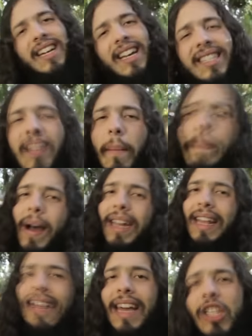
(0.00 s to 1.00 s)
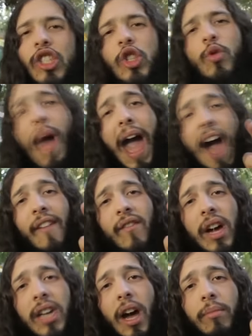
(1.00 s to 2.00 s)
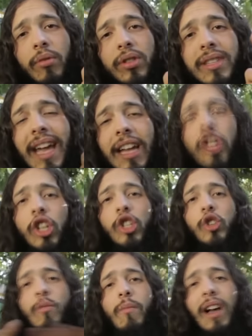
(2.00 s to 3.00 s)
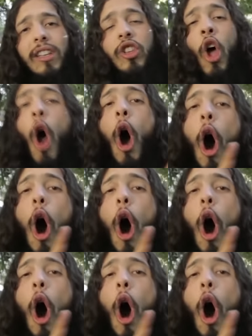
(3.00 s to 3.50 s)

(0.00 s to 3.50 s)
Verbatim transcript: just, but unless you have a double standard, you must